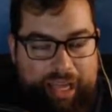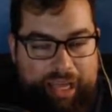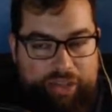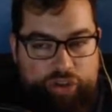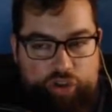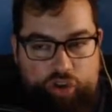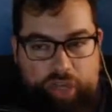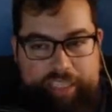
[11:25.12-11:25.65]

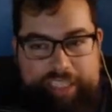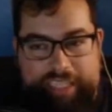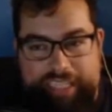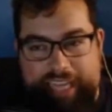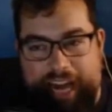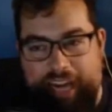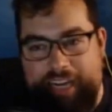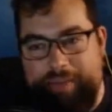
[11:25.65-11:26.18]
Trust the
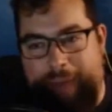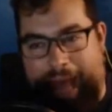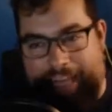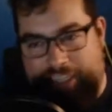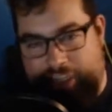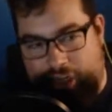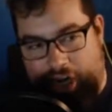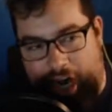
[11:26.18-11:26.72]
young
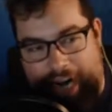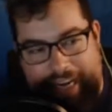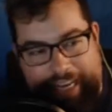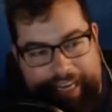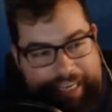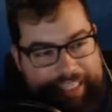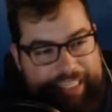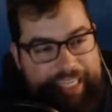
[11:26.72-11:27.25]
master and
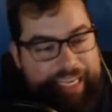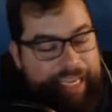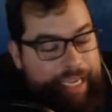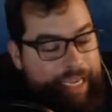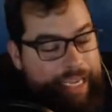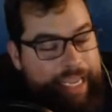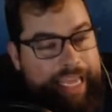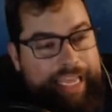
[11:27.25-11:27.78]
get
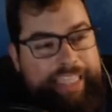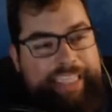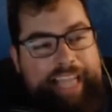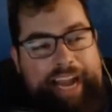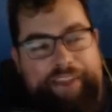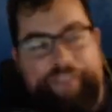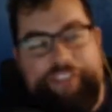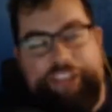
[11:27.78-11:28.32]
in
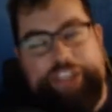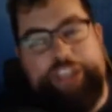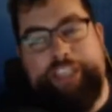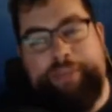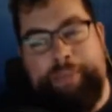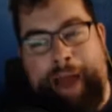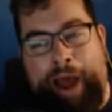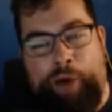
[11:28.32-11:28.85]
that fish's
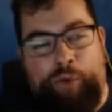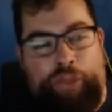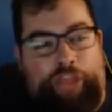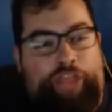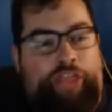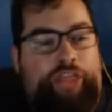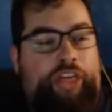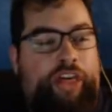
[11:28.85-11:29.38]
mouth.
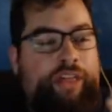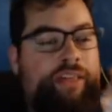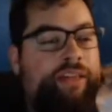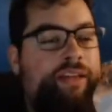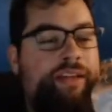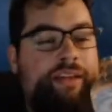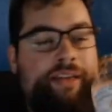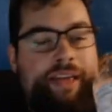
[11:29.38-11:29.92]

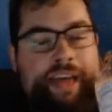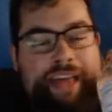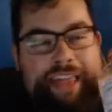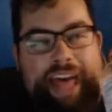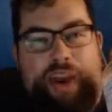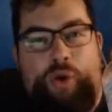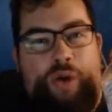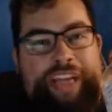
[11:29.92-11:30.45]

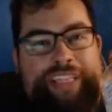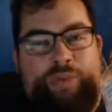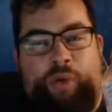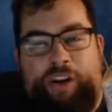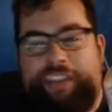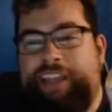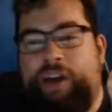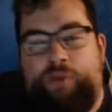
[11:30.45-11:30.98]
That always
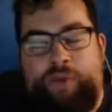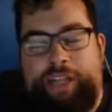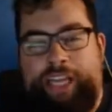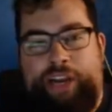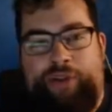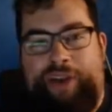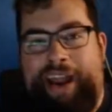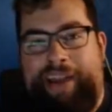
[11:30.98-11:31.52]
works out really
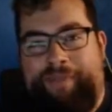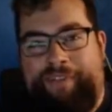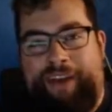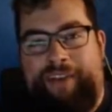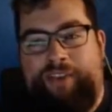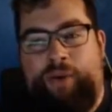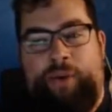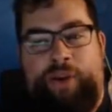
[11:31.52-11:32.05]
great for
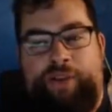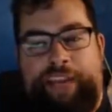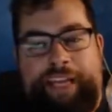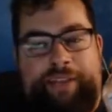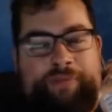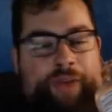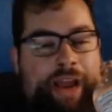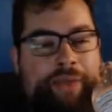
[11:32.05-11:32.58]
everyone who get
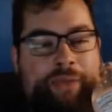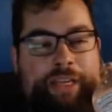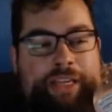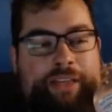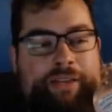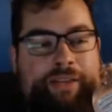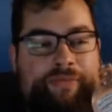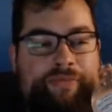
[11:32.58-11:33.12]
right when
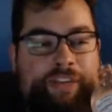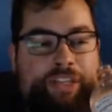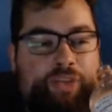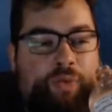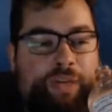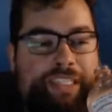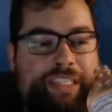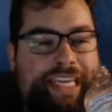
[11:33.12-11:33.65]
the fish
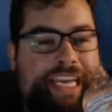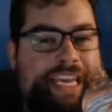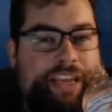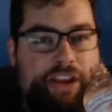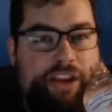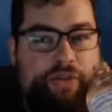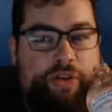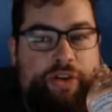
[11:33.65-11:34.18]
wants to eat
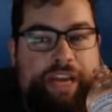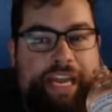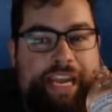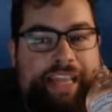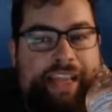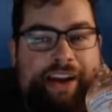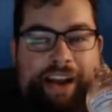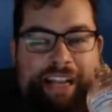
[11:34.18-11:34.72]
you. You get in
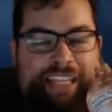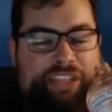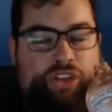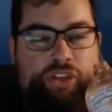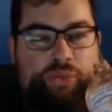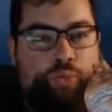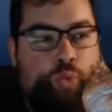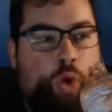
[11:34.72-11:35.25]
there and
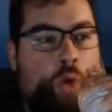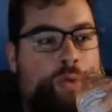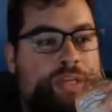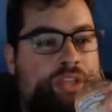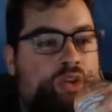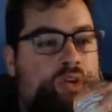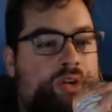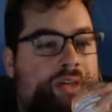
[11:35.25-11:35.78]
it's always
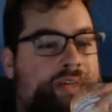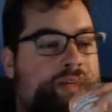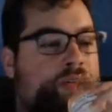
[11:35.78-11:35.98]
good.